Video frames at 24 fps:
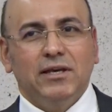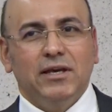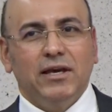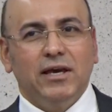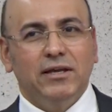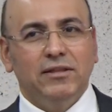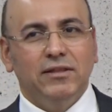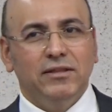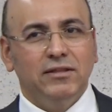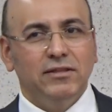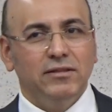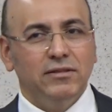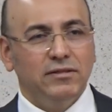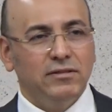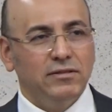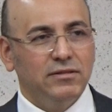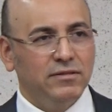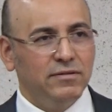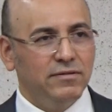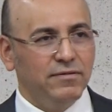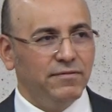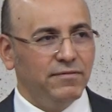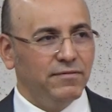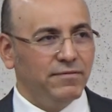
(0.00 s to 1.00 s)
And
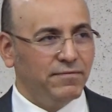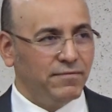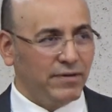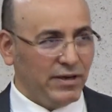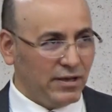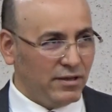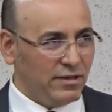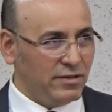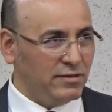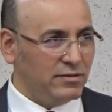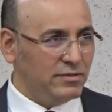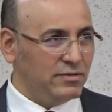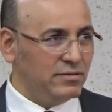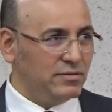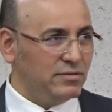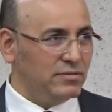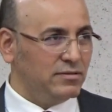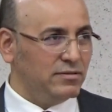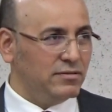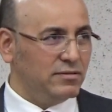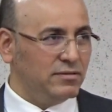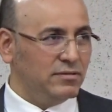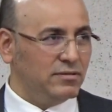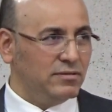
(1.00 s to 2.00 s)
hell
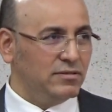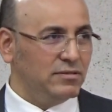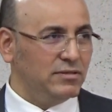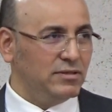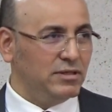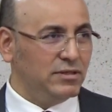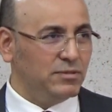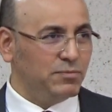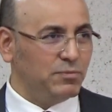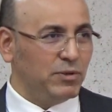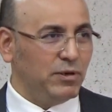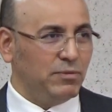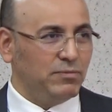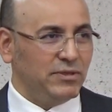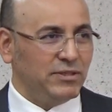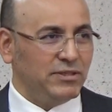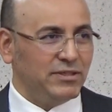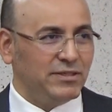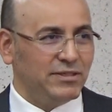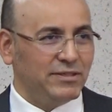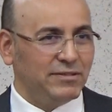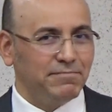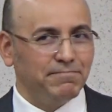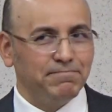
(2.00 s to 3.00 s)
is
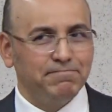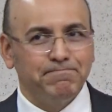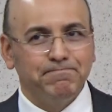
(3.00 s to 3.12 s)
promise.